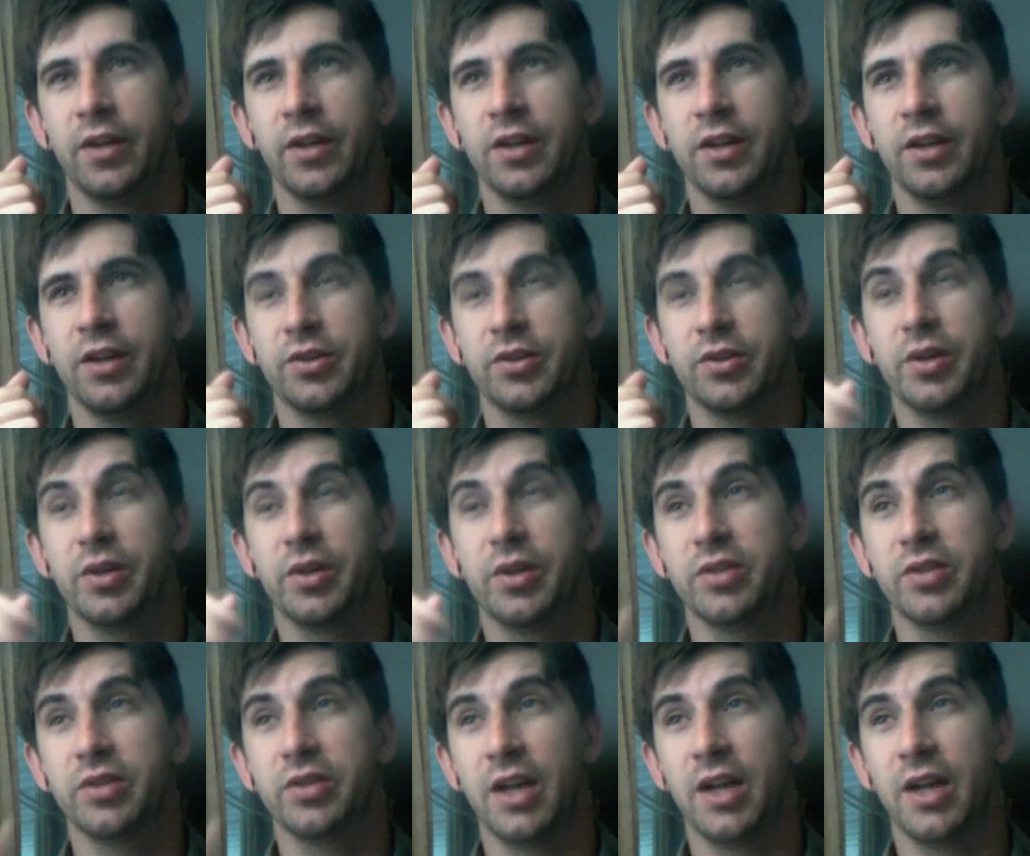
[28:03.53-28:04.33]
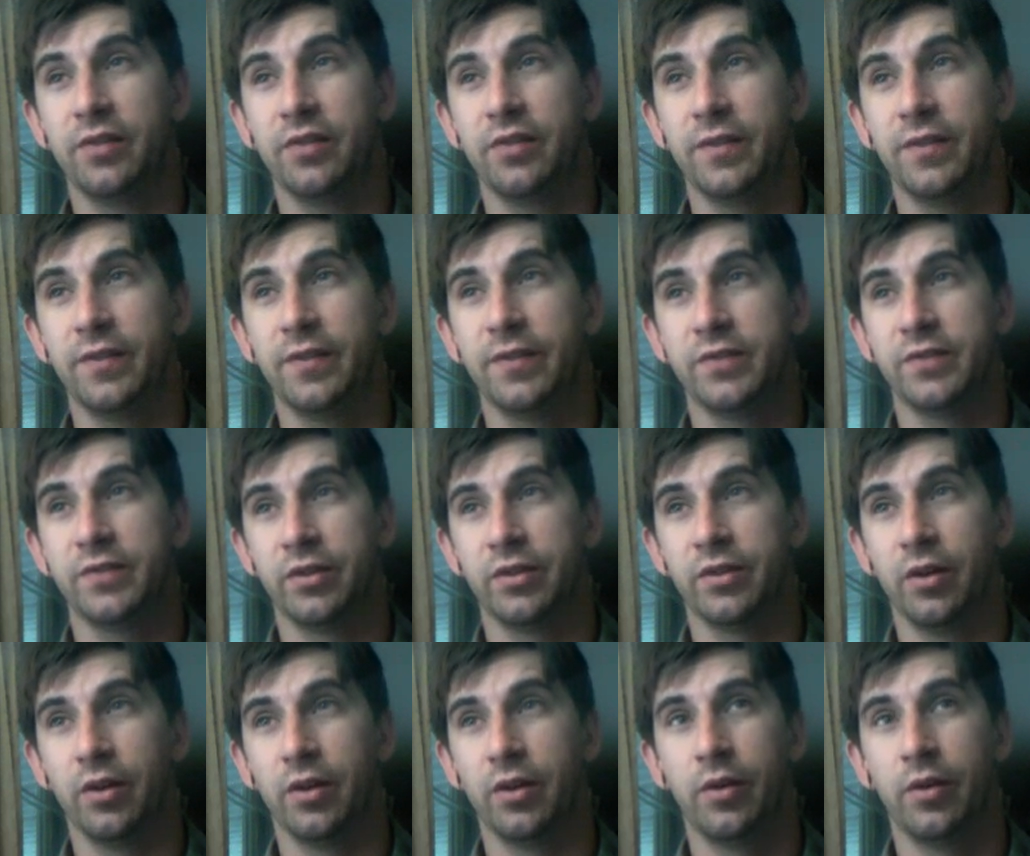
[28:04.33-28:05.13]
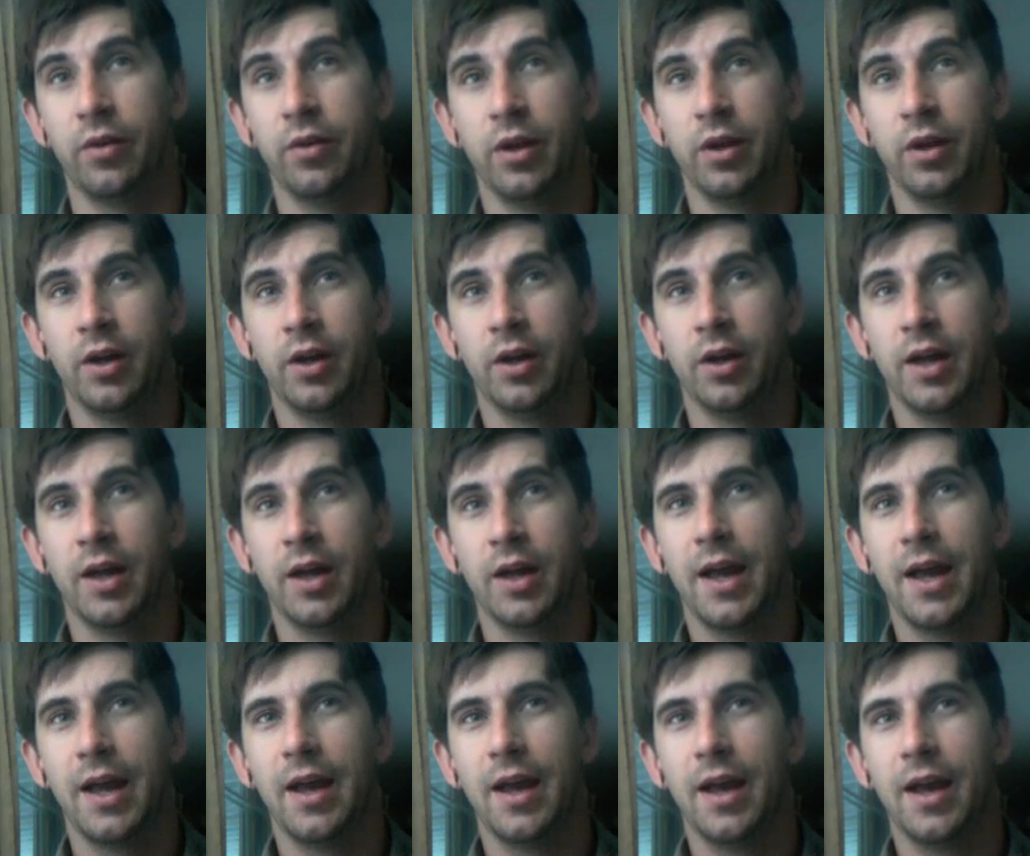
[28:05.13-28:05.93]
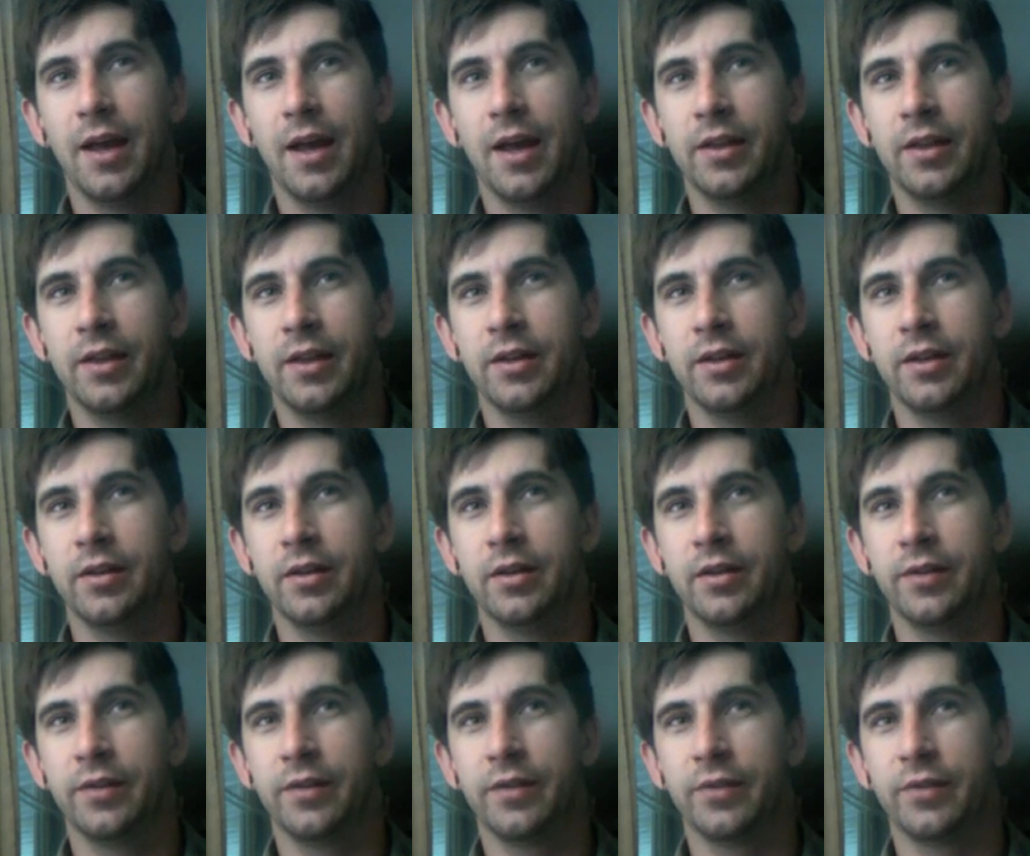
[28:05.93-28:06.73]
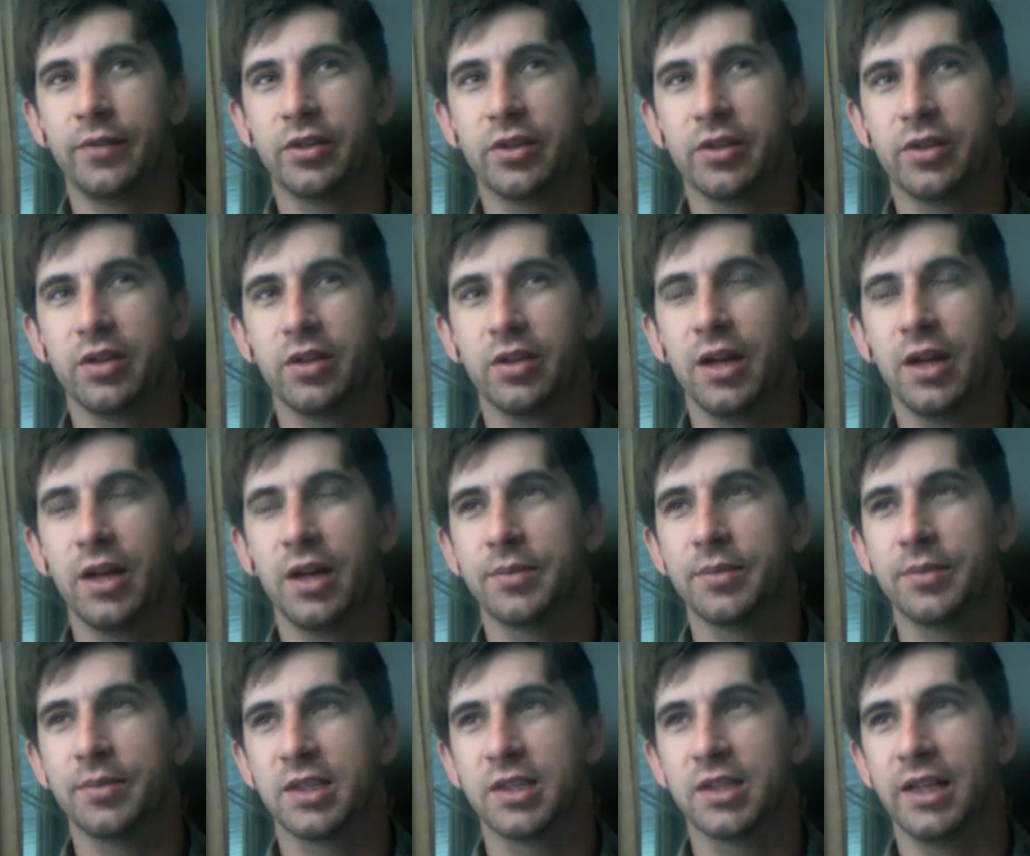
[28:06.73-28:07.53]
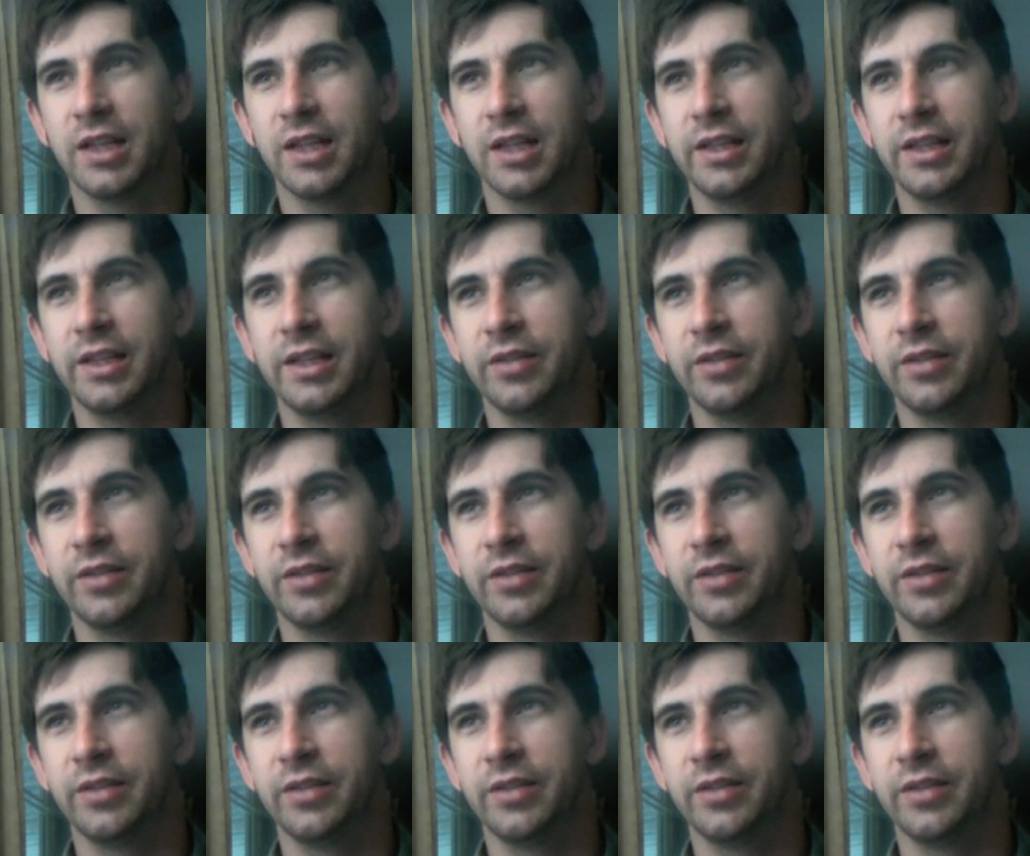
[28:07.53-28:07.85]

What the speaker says: So here's an alpha of 0, and then if we turn it up slightly,